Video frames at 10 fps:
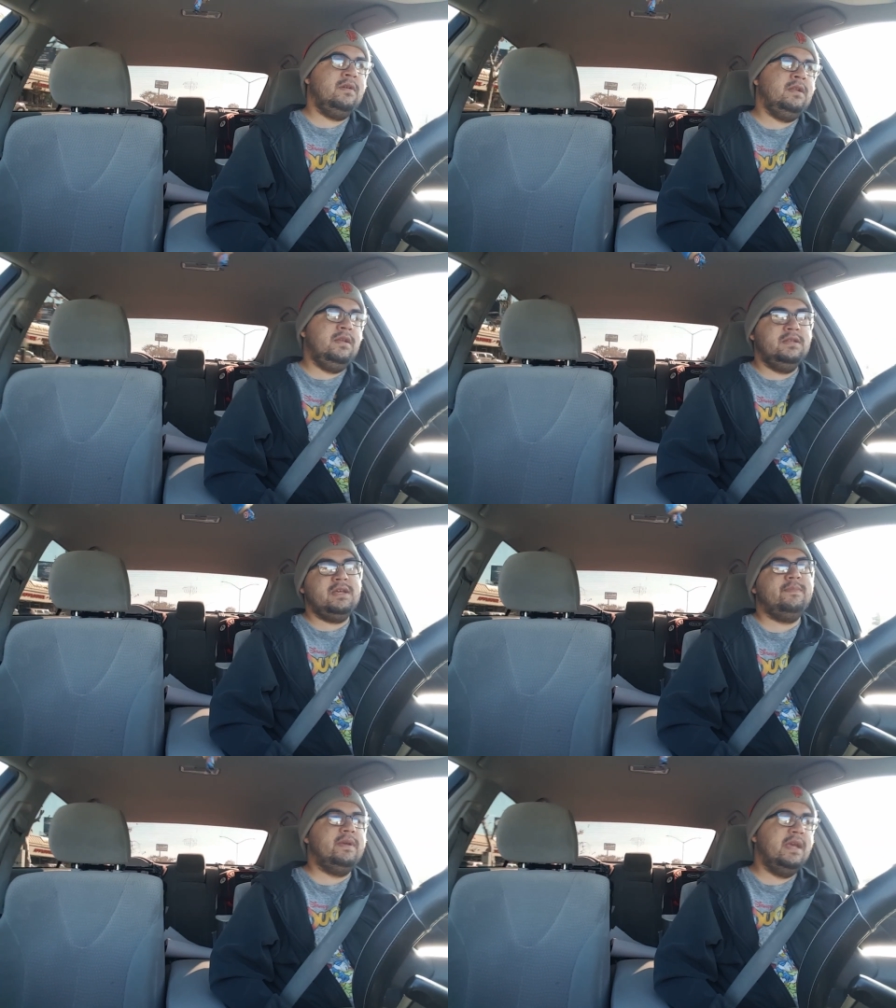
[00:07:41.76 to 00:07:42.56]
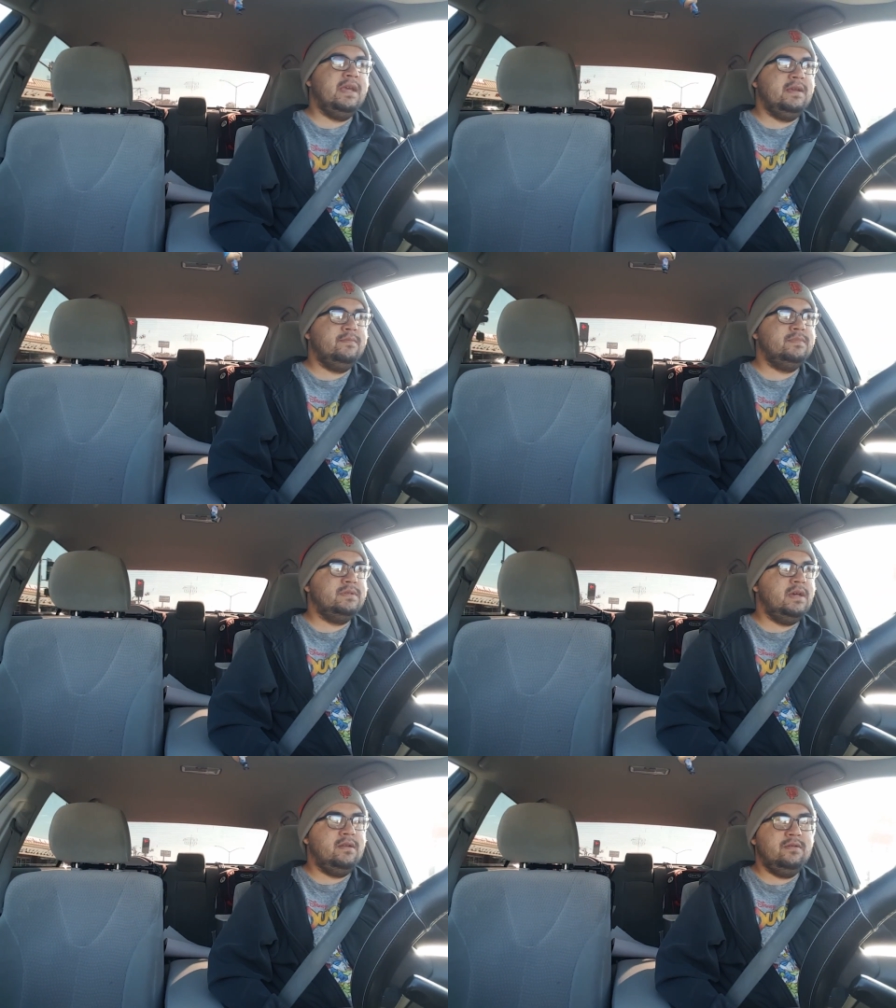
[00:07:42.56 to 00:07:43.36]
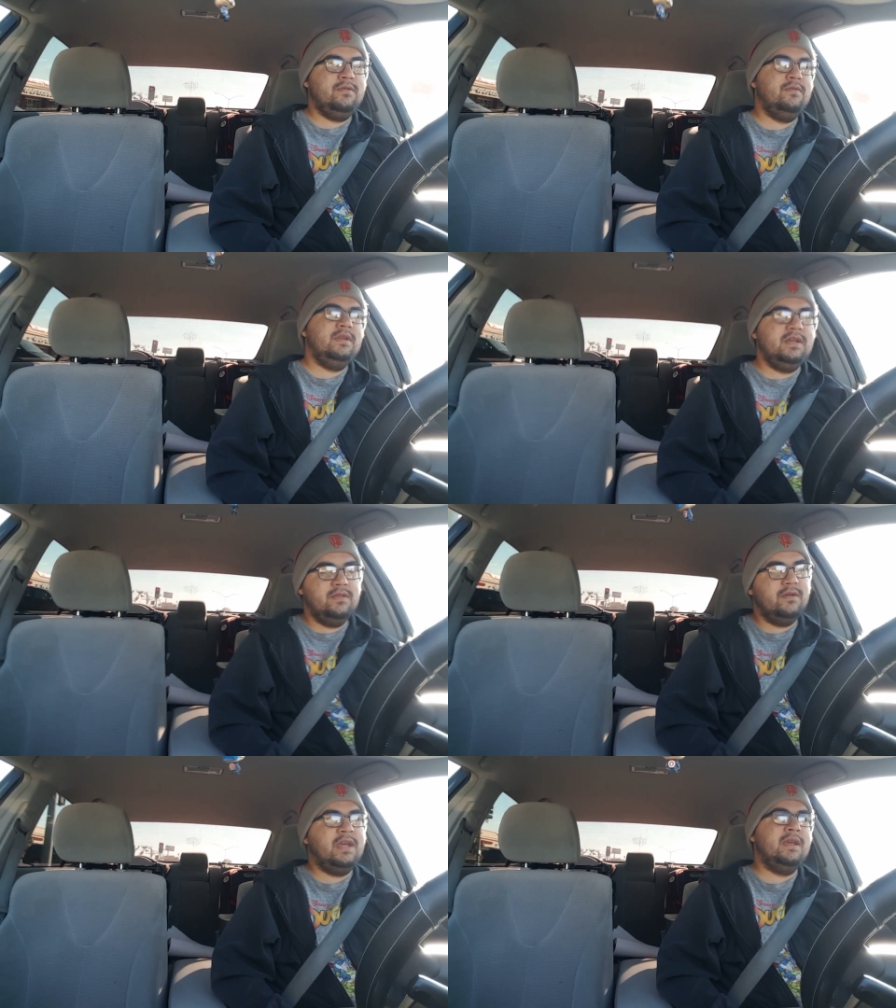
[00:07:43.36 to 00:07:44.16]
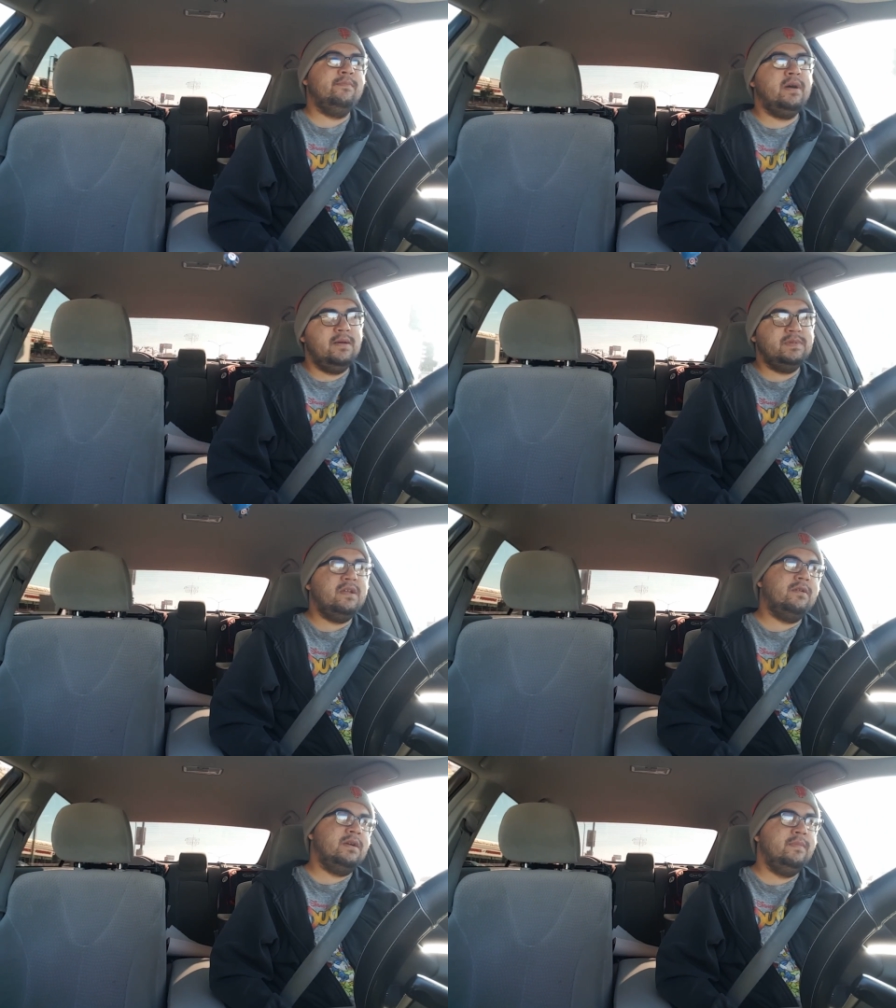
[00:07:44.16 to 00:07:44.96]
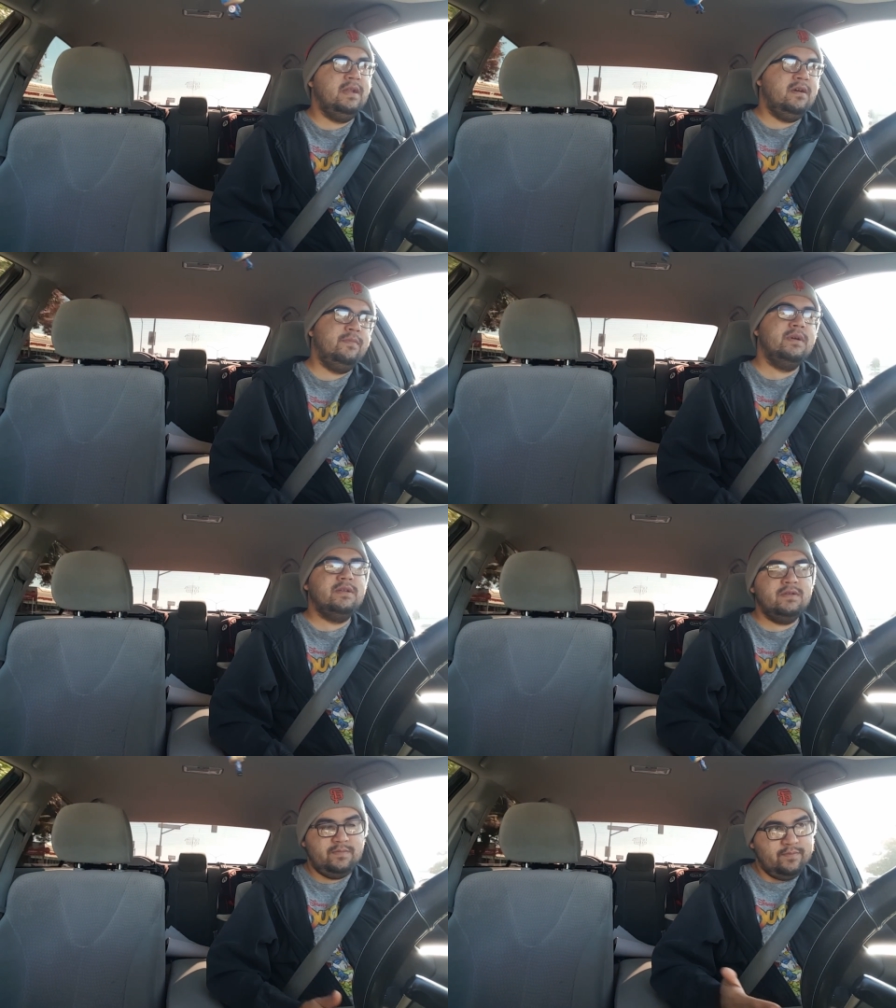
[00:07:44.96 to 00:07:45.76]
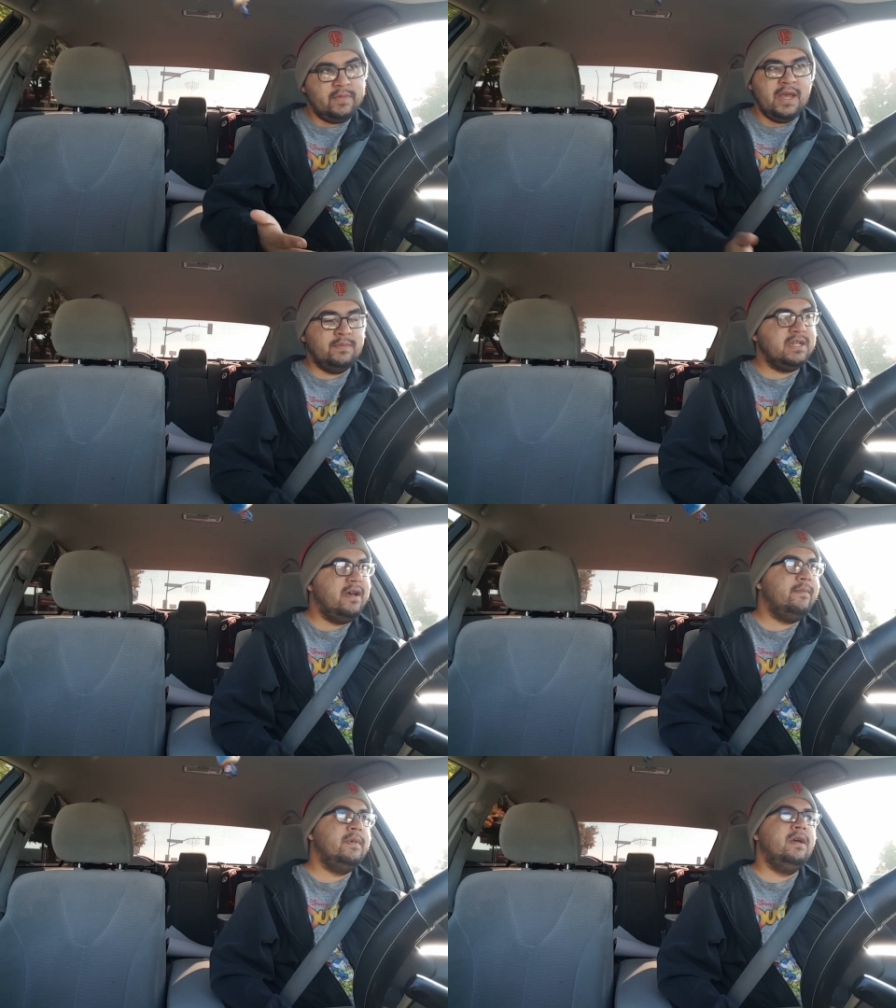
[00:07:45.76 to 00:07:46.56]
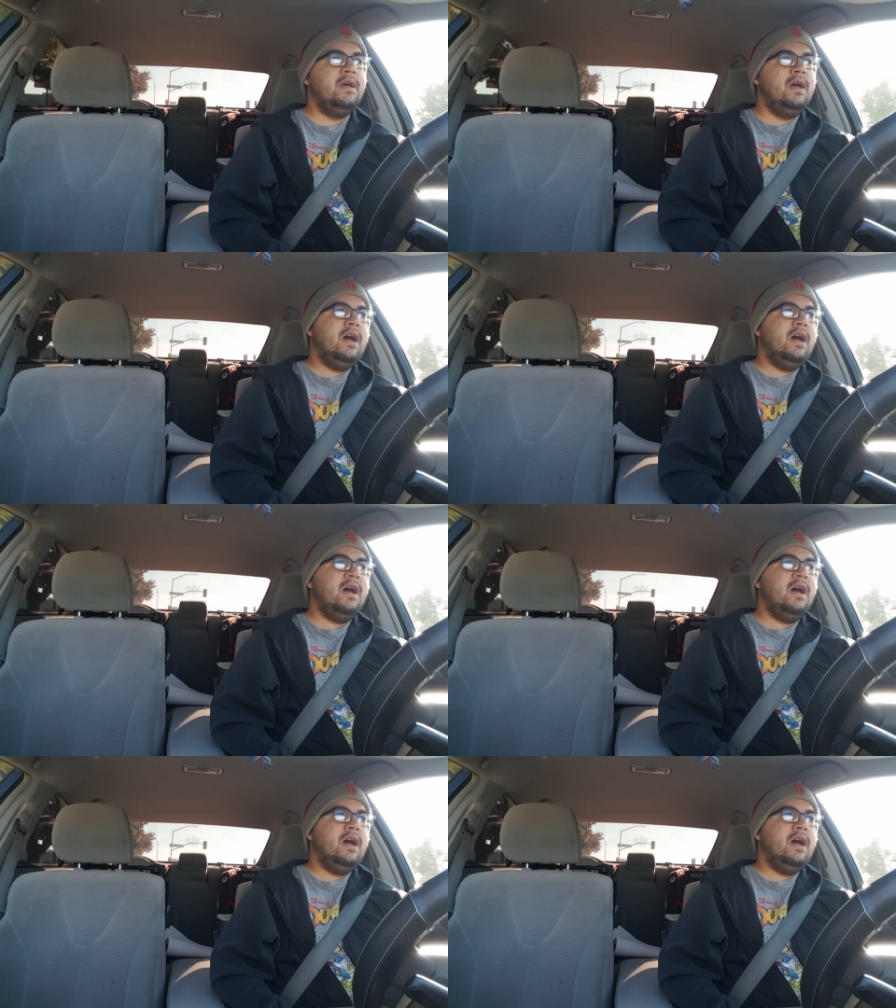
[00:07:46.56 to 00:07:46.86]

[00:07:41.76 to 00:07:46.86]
any type of games, I don't know any other game pops that are coming out, but GameStop.